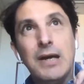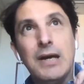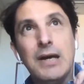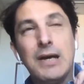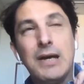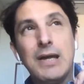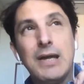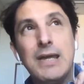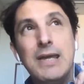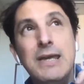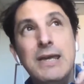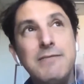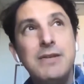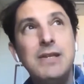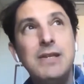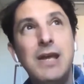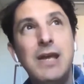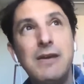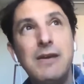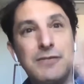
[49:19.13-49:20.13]
even
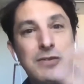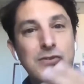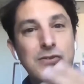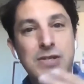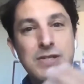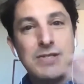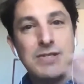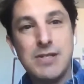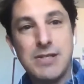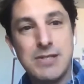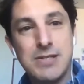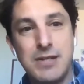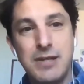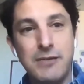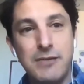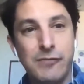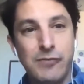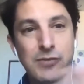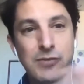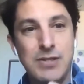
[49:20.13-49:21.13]
if there is this
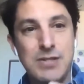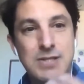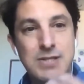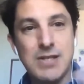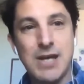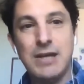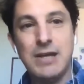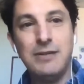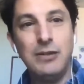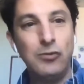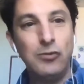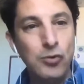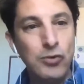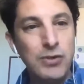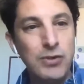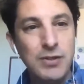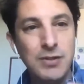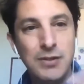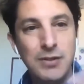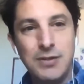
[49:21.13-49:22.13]
difference,
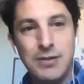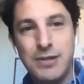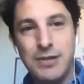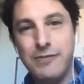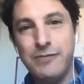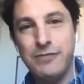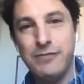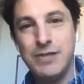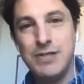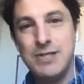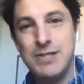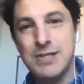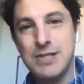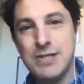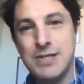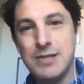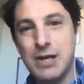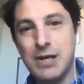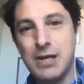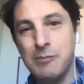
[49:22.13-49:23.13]
attitudinal difference
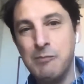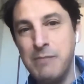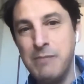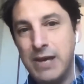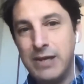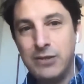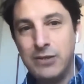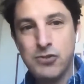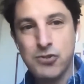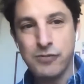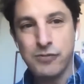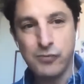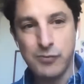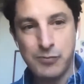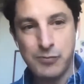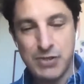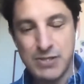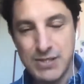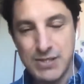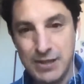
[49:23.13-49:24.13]
about manners of
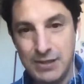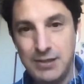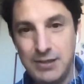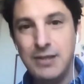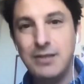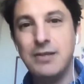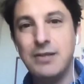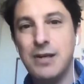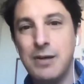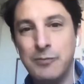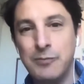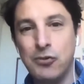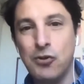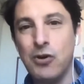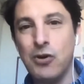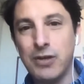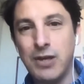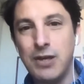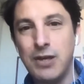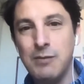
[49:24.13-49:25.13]
representing that I'm
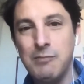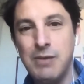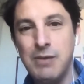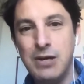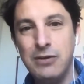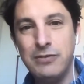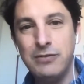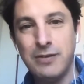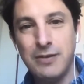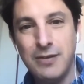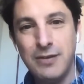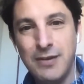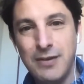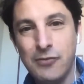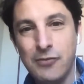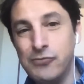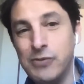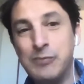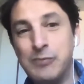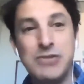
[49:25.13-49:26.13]
talking about,
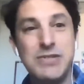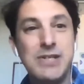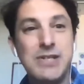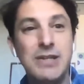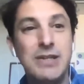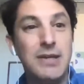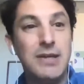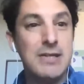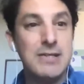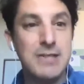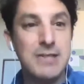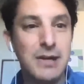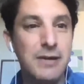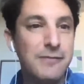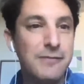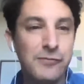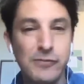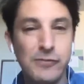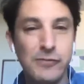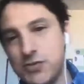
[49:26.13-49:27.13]
representing as F
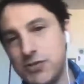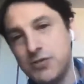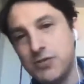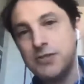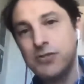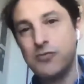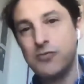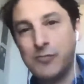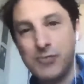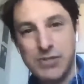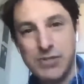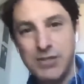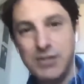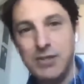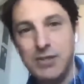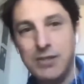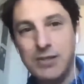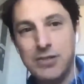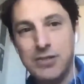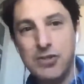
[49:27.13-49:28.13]
versus representing
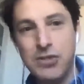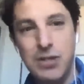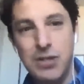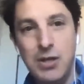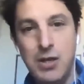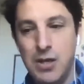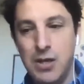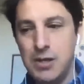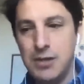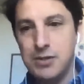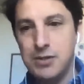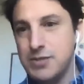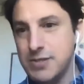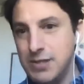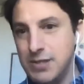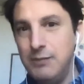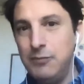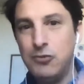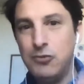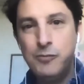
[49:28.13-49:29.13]
as G, there
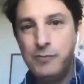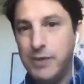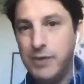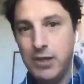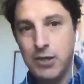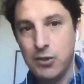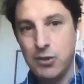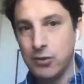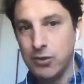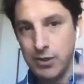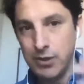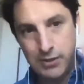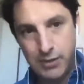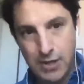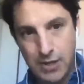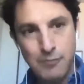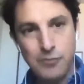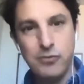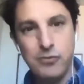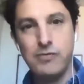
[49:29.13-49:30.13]
seem to be a
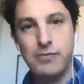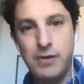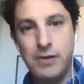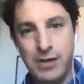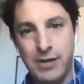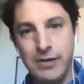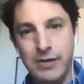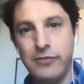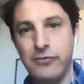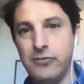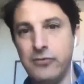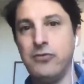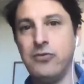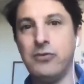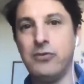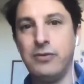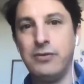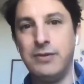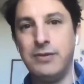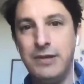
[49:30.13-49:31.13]
number of other
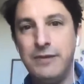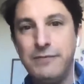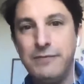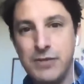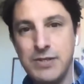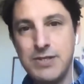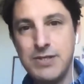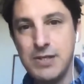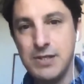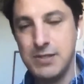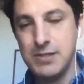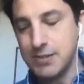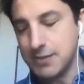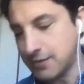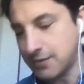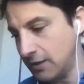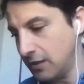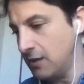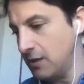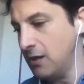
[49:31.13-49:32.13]
differences,
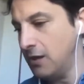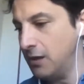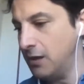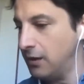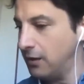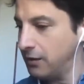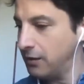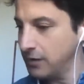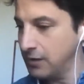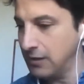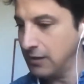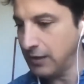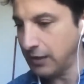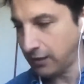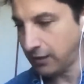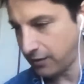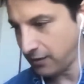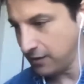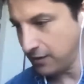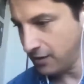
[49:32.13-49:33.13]
uh, like
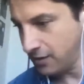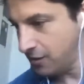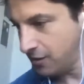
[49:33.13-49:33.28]
uh,